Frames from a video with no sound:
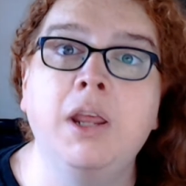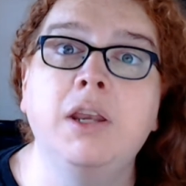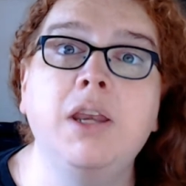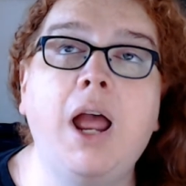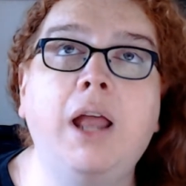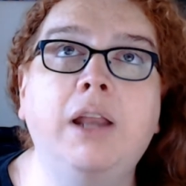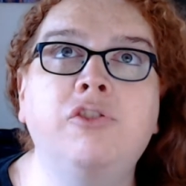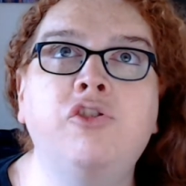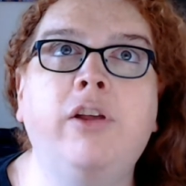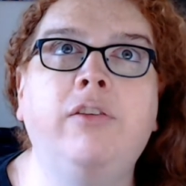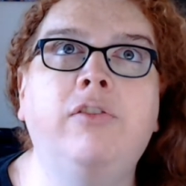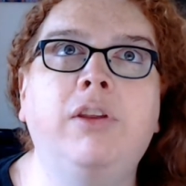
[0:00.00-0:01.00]
not
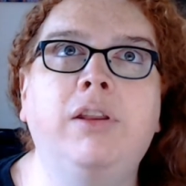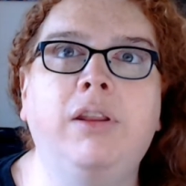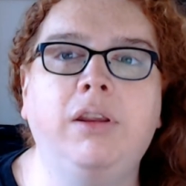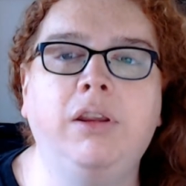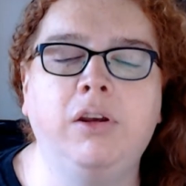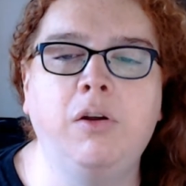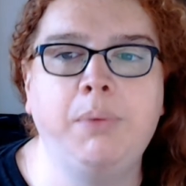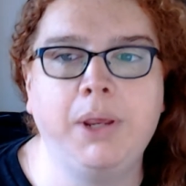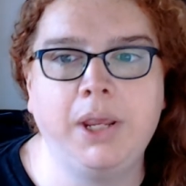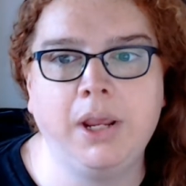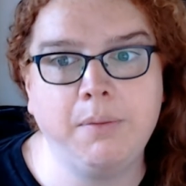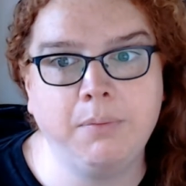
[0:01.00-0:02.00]
just in the you know
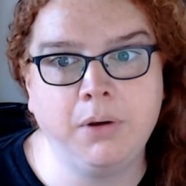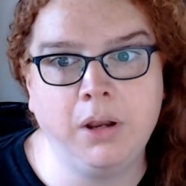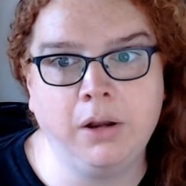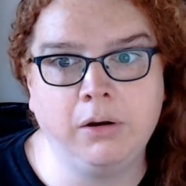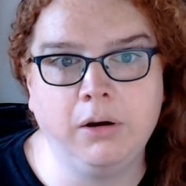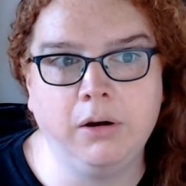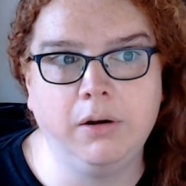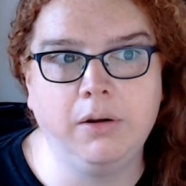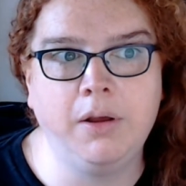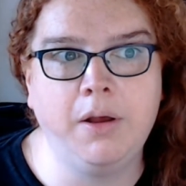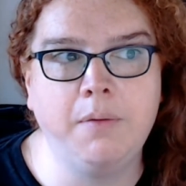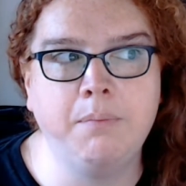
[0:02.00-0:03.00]
picking up clutter
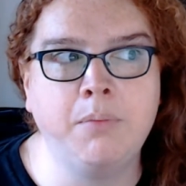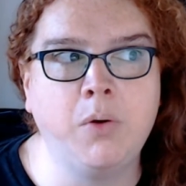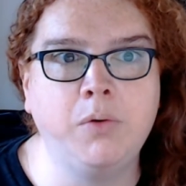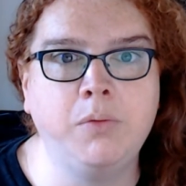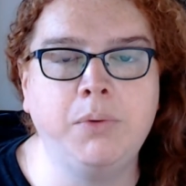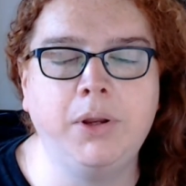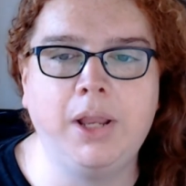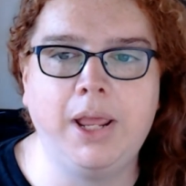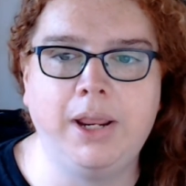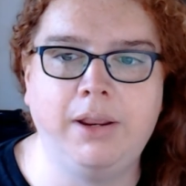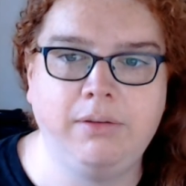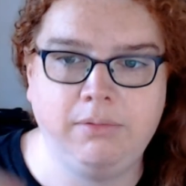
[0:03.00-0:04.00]
uh, mode, but like